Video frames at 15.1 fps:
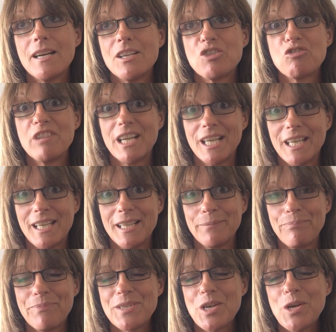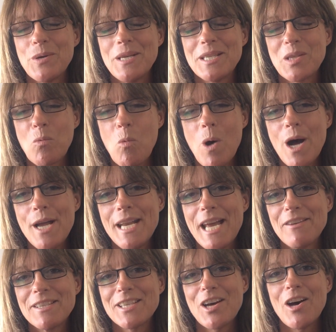drinking. So it's the wine
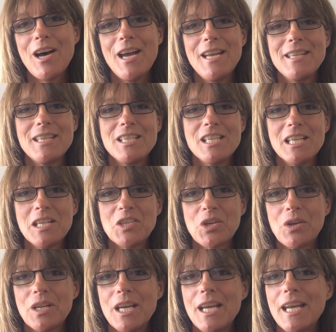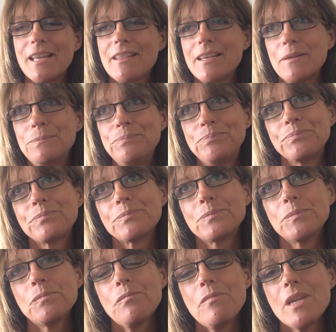outside, the gin and tonic,
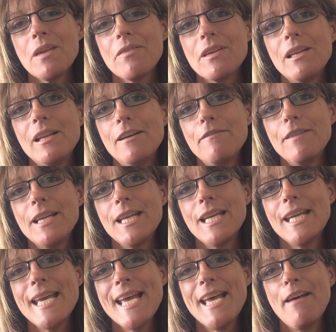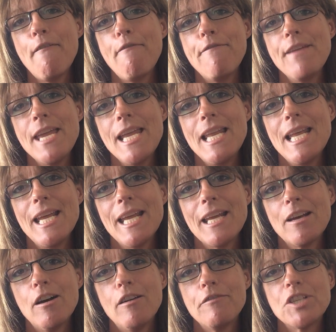the lovely
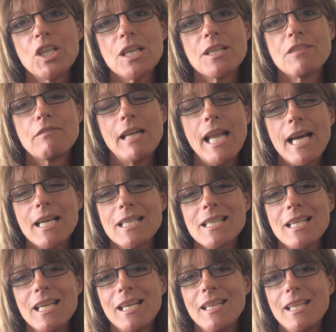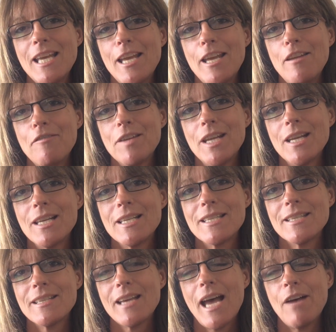feeling of just relaxing in the
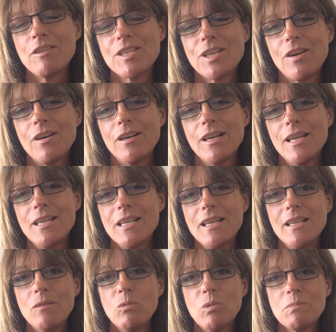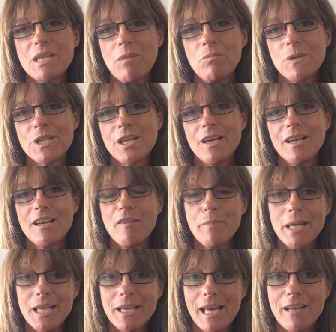evenings outside in the warm temperature. And I've
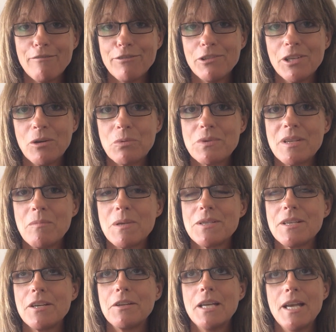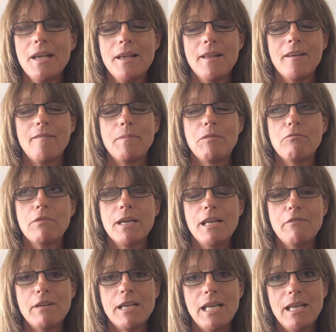been in California all summer, so I've been
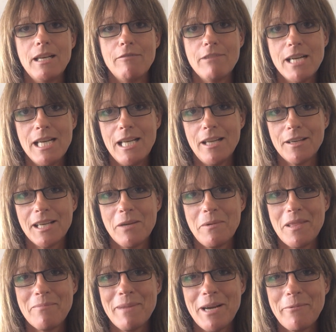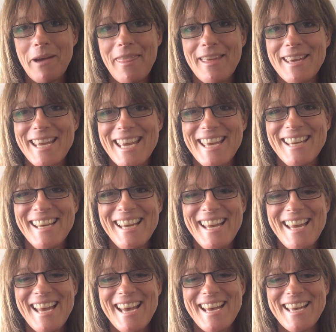really, really, really lucky with my weather here,
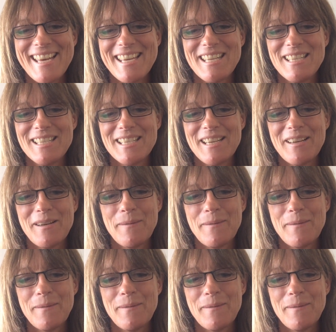and